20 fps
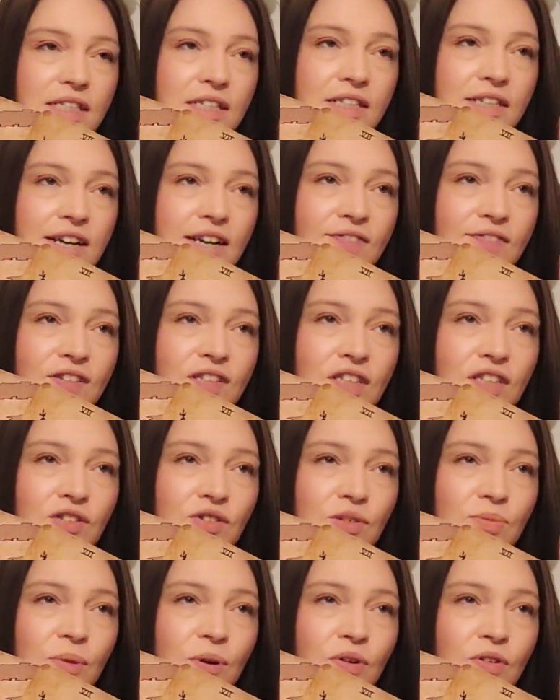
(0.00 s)
like you're
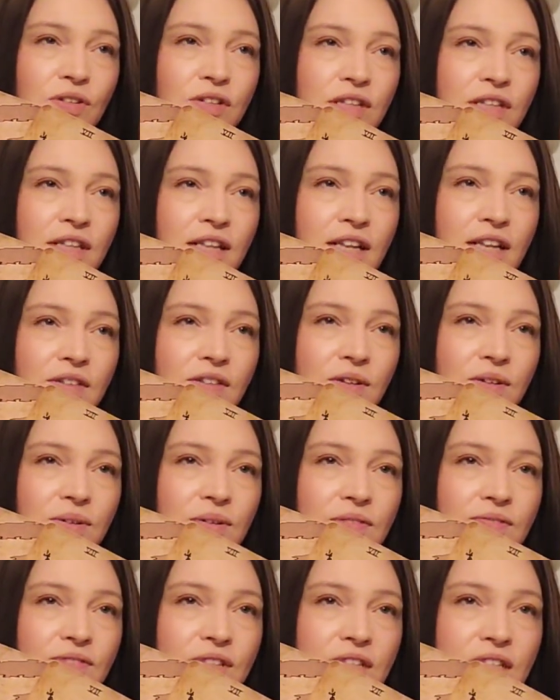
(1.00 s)
smarter than that, though. I
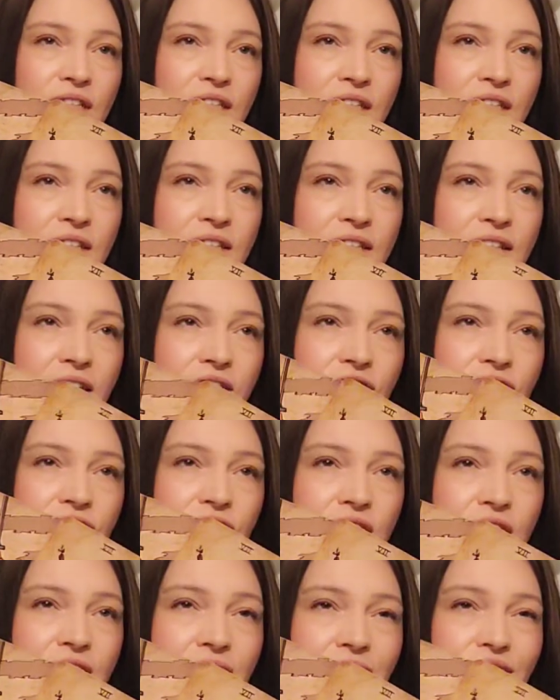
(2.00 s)
feel like this is actually
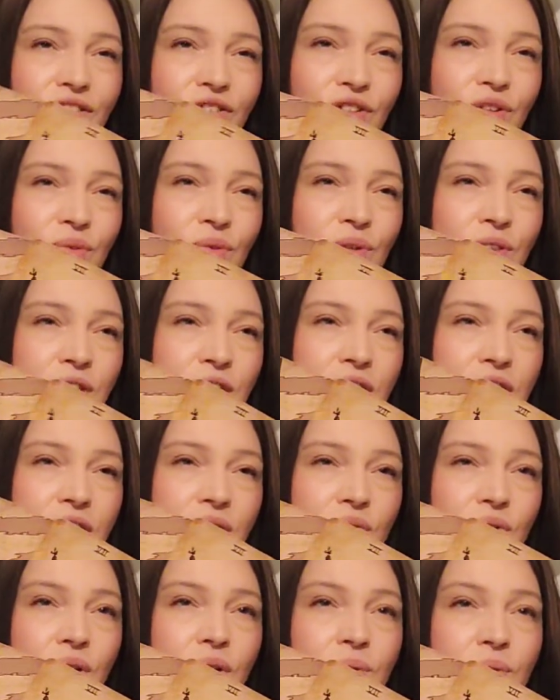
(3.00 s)
saying, like, you're doing things the
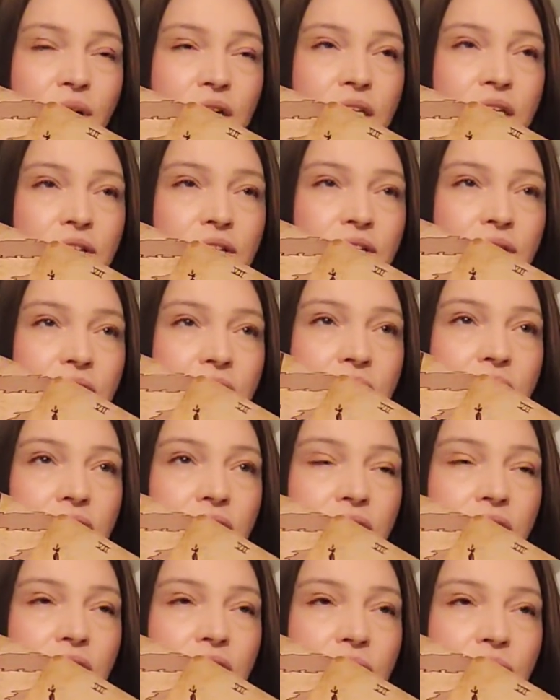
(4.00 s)
right way here. Like,
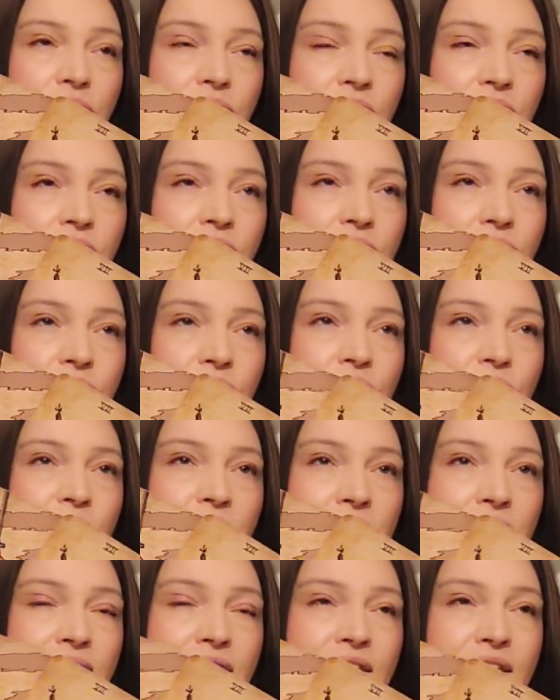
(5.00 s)
you
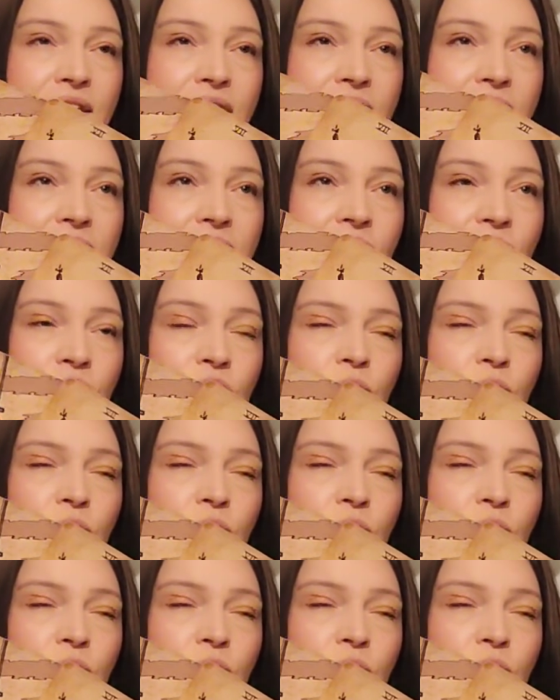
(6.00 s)
can see, if you